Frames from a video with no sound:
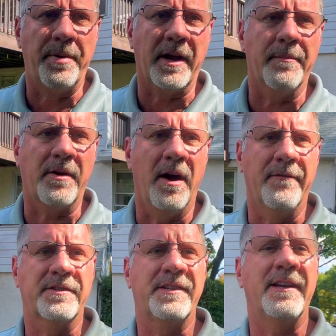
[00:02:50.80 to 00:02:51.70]
pick up
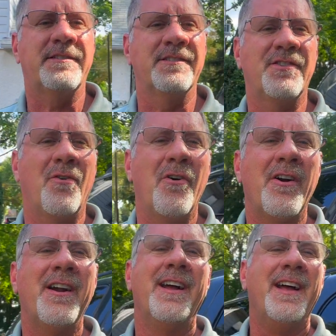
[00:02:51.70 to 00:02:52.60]
conversations,
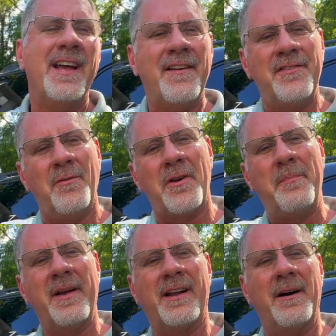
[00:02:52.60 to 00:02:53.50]
or if you want to
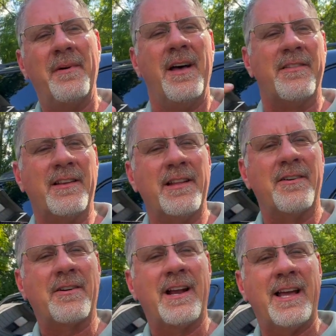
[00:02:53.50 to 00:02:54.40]
pick up the
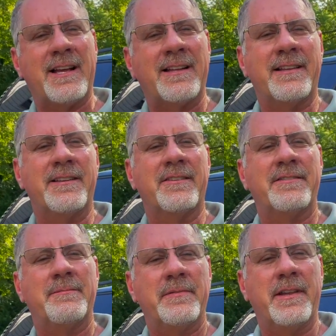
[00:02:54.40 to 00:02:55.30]
little click
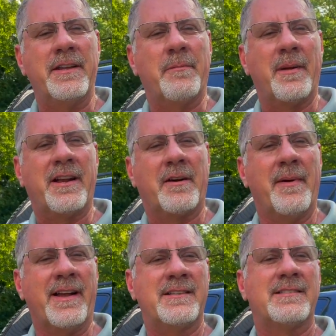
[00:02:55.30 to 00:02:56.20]
that your blinker
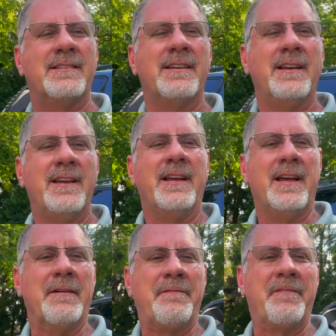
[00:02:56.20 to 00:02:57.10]
makes,
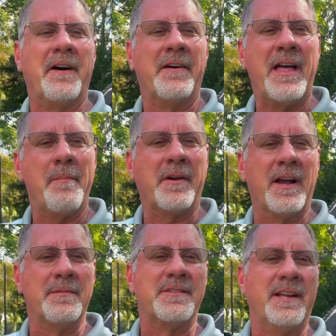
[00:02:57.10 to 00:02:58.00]
if that
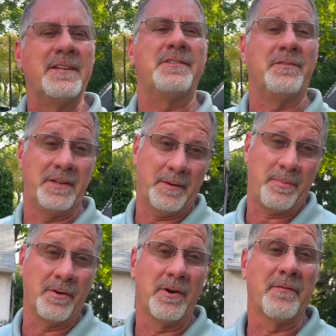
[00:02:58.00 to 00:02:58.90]
becomes an issue, you get
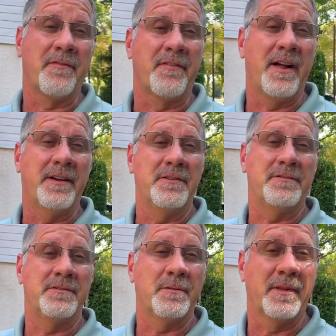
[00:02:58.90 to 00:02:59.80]
pulled over for not
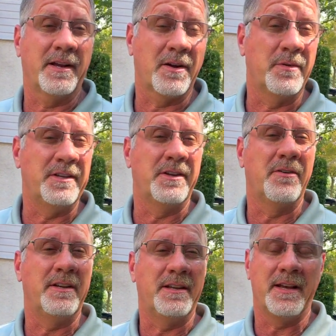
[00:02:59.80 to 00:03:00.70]
using your blinker when you know
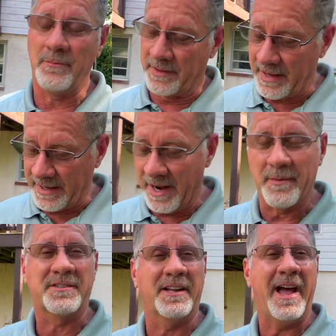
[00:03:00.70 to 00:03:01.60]
you did, well, that
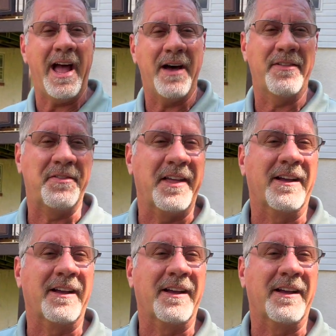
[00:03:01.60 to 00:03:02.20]
camera's gonna have that thing